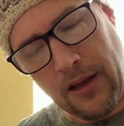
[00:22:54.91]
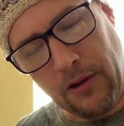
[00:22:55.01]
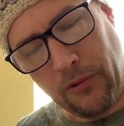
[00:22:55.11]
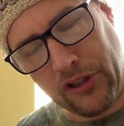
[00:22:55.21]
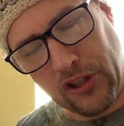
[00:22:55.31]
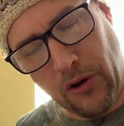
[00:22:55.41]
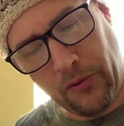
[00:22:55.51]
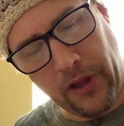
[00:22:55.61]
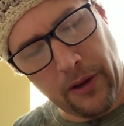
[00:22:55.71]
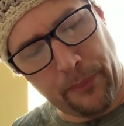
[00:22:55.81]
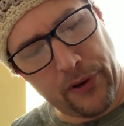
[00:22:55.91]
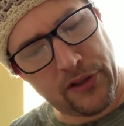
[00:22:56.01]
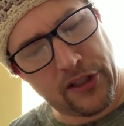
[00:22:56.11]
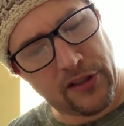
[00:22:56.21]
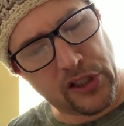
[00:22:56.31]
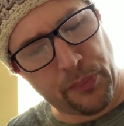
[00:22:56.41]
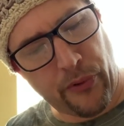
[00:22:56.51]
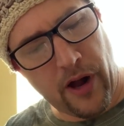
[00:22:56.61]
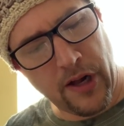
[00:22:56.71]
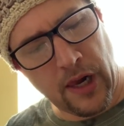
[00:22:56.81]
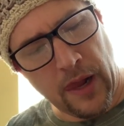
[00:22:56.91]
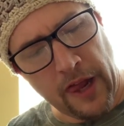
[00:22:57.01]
which only a person sprung